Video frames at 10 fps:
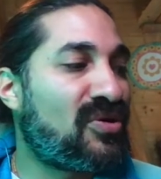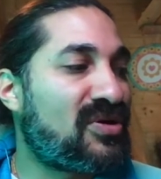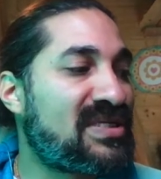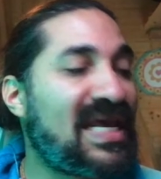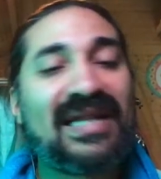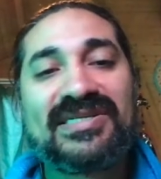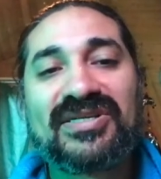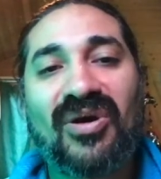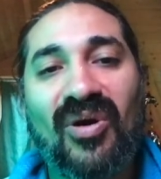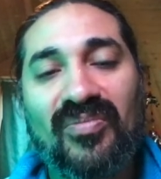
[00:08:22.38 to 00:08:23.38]

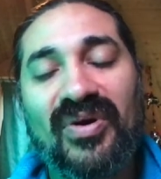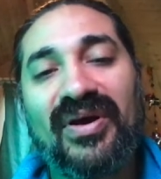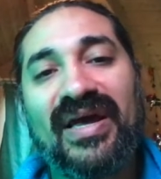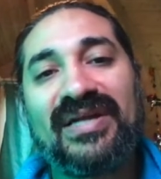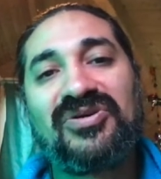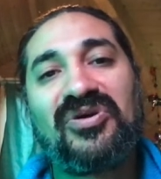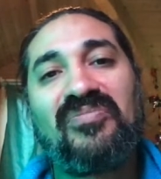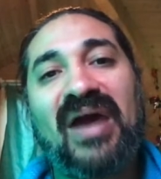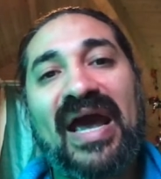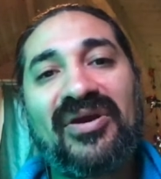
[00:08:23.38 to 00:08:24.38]
telescope and to your
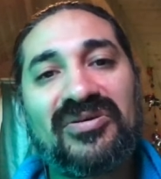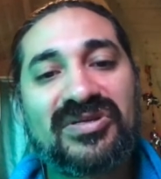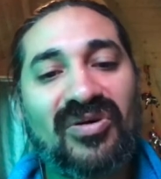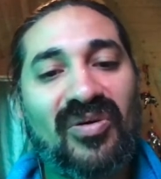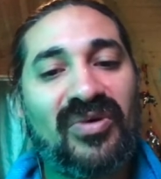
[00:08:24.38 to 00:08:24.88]
microscope